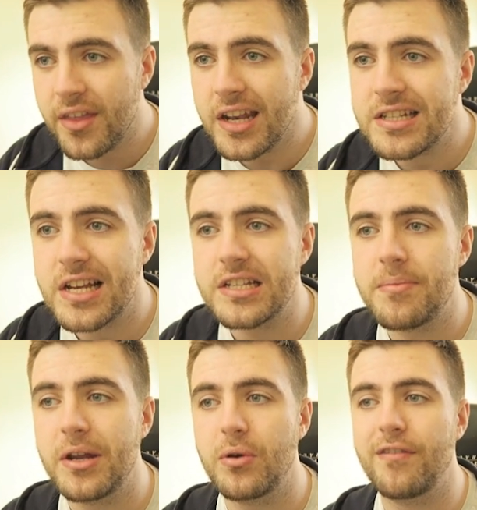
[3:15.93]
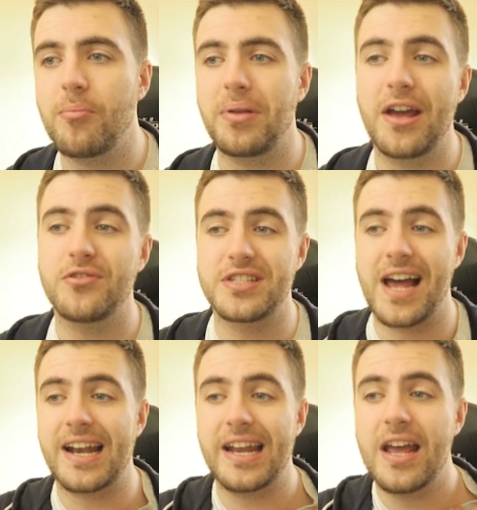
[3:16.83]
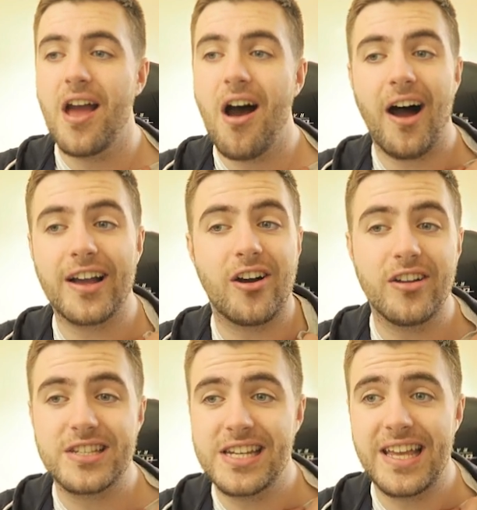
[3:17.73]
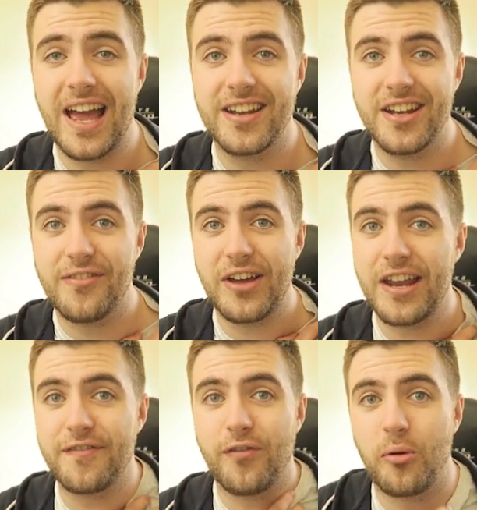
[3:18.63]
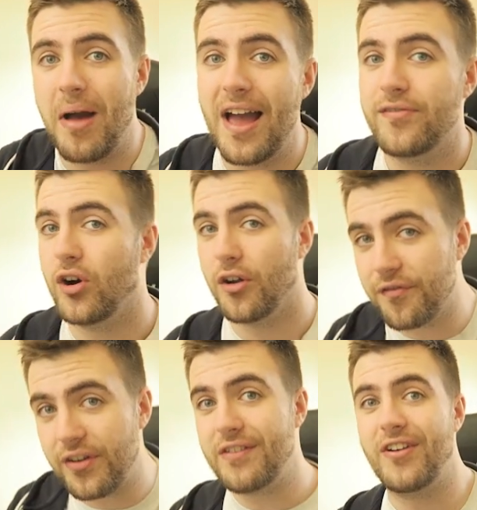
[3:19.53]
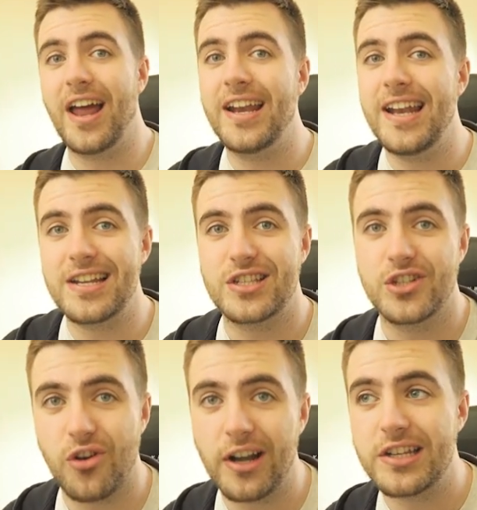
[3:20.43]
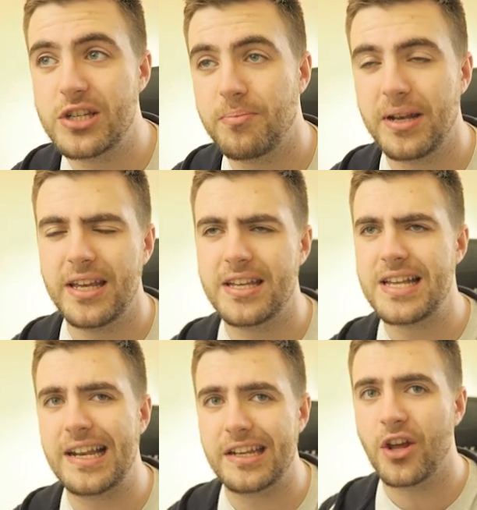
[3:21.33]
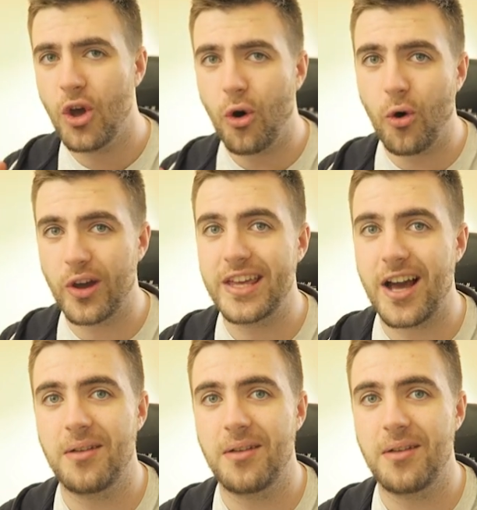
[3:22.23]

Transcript: Then in centre mid we have a player who sadly I can't see getting another inform ever on FIFA unless the Chinese Super League is added or he